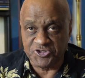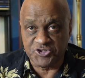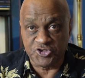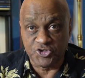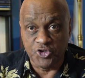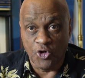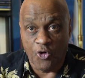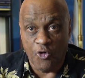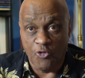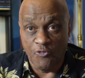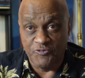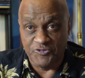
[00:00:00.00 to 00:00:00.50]

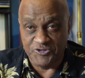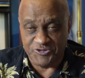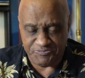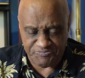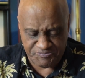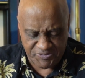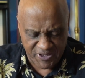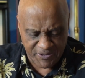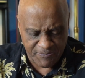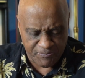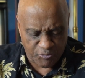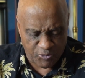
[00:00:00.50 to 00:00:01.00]
service
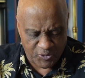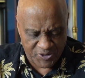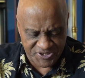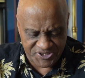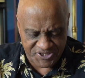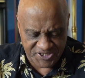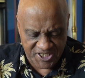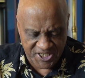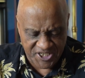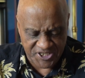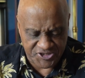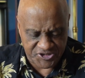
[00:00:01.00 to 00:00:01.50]
people, and
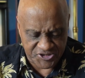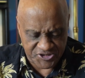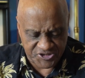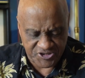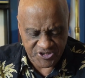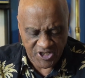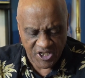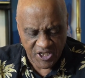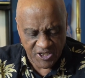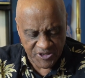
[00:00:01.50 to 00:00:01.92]
teachers.